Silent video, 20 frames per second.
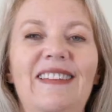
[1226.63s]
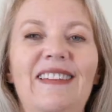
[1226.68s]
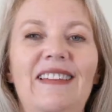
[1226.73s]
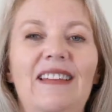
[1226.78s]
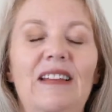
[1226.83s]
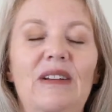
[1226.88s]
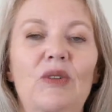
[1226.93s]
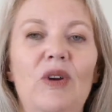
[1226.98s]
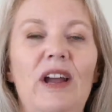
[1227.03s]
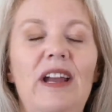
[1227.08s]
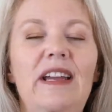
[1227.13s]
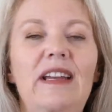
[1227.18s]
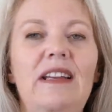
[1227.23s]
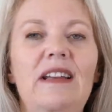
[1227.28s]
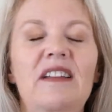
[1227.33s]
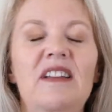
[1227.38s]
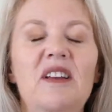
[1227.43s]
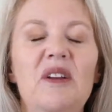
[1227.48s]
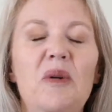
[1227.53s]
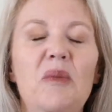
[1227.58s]
Right?
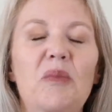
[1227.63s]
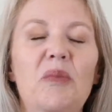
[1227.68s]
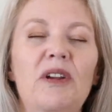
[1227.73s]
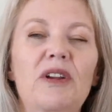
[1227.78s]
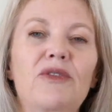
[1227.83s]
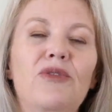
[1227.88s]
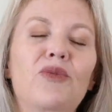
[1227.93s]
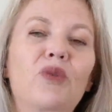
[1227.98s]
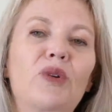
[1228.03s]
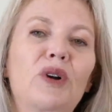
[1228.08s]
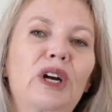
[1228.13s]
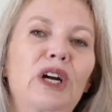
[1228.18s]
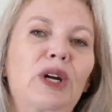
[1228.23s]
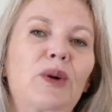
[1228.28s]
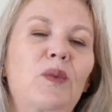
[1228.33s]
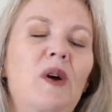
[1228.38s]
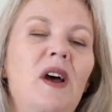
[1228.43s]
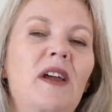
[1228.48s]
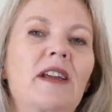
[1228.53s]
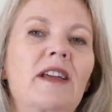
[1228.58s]
But if we're
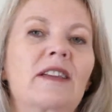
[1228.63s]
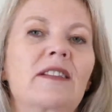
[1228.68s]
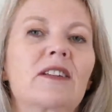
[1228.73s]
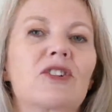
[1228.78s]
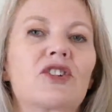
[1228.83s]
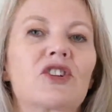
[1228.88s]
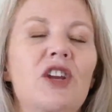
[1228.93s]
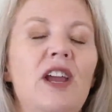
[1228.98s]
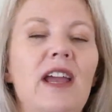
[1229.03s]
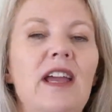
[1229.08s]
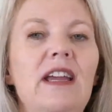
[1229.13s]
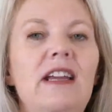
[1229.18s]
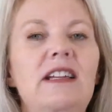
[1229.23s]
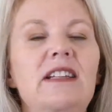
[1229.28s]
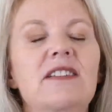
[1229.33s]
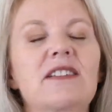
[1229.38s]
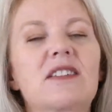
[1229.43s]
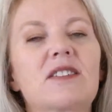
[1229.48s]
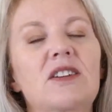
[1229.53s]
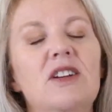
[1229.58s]
wanting the
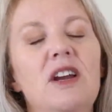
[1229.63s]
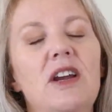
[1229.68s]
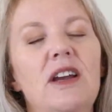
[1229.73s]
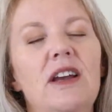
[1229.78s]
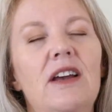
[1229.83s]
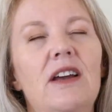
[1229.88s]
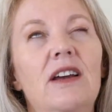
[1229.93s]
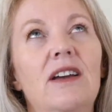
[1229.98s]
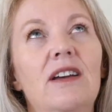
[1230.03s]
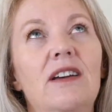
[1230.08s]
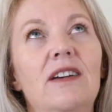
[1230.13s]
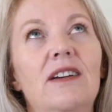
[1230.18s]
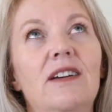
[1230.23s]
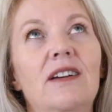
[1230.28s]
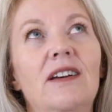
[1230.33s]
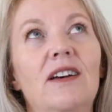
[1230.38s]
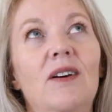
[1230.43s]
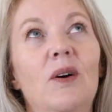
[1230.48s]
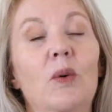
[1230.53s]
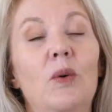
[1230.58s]
chains,
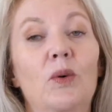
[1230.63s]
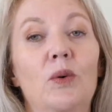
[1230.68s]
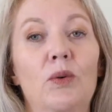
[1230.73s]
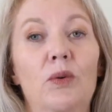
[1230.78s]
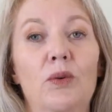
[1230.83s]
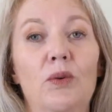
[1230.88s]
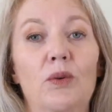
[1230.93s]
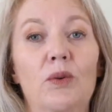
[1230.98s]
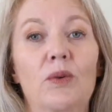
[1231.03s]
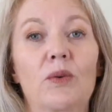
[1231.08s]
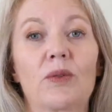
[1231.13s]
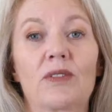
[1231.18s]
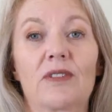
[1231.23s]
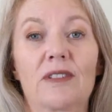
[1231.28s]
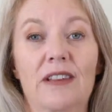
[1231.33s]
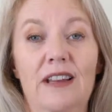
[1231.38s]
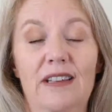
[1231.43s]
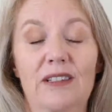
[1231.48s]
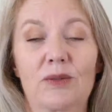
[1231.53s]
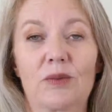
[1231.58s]
ooh,
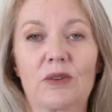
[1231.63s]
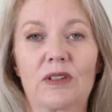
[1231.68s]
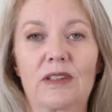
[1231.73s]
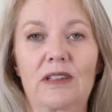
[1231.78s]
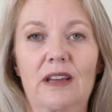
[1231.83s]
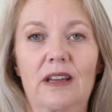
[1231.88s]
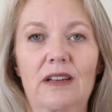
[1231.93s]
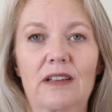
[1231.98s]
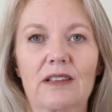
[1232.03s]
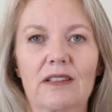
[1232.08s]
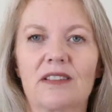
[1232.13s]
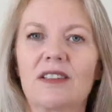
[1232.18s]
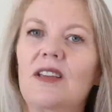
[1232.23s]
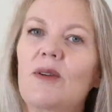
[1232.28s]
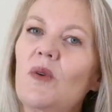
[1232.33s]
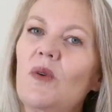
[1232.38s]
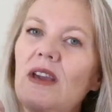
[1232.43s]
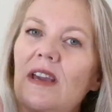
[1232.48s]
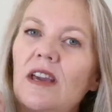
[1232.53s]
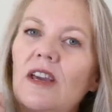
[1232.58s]
that's what that is. See,
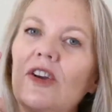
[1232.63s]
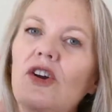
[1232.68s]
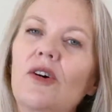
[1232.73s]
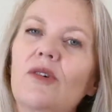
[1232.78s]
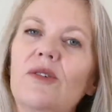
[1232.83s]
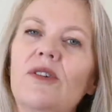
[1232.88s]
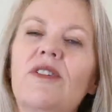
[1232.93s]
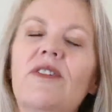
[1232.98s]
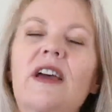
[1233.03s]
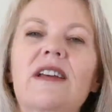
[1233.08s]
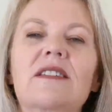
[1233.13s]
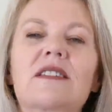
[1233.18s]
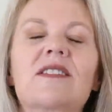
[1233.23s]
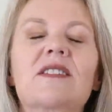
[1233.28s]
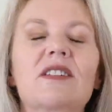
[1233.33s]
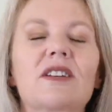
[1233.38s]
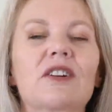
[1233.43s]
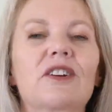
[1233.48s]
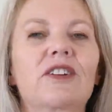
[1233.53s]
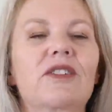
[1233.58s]
we could go to that
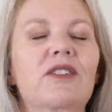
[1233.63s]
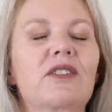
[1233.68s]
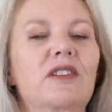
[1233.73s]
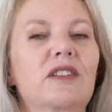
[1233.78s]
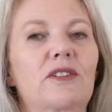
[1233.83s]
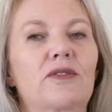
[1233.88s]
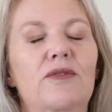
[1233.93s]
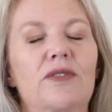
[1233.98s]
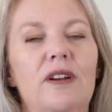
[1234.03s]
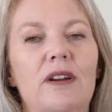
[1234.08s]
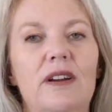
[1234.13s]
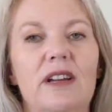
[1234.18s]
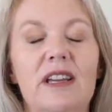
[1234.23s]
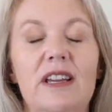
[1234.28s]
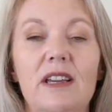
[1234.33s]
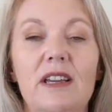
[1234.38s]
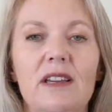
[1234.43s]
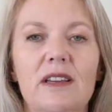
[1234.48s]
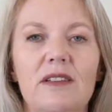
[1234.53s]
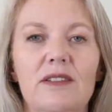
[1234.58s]
seriousness very
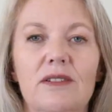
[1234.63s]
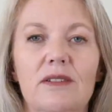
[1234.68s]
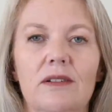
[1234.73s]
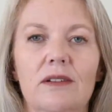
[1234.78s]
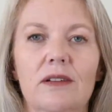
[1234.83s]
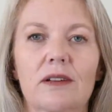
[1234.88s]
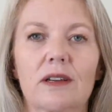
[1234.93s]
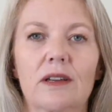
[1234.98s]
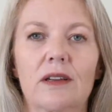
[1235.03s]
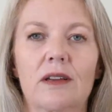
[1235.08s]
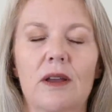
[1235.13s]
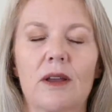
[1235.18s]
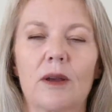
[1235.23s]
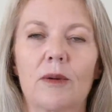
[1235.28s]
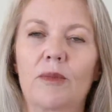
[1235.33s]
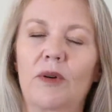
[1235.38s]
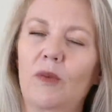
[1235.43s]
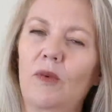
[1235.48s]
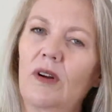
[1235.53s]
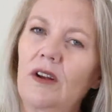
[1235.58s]
easily,
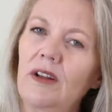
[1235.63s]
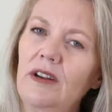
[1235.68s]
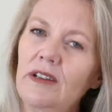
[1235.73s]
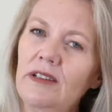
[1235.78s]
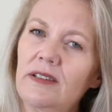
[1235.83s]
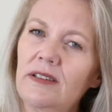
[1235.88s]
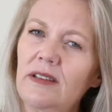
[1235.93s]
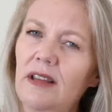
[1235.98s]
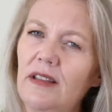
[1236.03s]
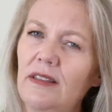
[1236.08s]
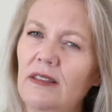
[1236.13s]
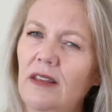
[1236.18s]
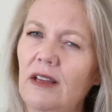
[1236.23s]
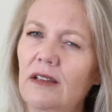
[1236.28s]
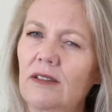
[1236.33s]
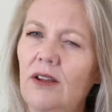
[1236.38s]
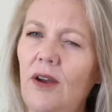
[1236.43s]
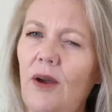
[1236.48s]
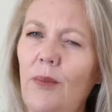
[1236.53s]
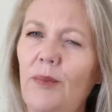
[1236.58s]
but we're going to set
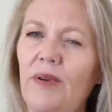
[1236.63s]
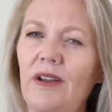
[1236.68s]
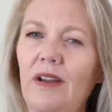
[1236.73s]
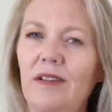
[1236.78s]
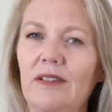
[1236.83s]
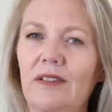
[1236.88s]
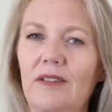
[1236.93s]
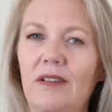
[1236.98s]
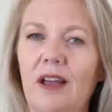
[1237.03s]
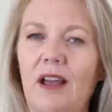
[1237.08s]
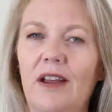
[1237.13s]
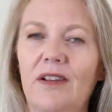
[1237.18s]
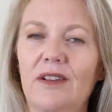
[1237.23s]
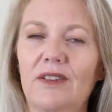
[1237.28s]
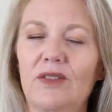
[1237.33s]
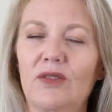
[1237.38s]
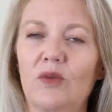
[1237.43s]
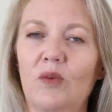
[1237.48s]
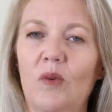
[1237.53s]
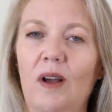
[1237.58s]
that topic aside
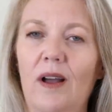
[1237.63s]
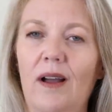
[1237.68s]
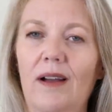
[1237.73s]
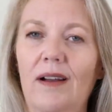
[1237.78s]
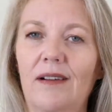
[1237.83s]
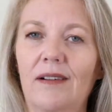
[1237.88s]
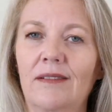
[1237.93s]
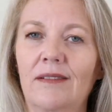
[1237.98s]
as well.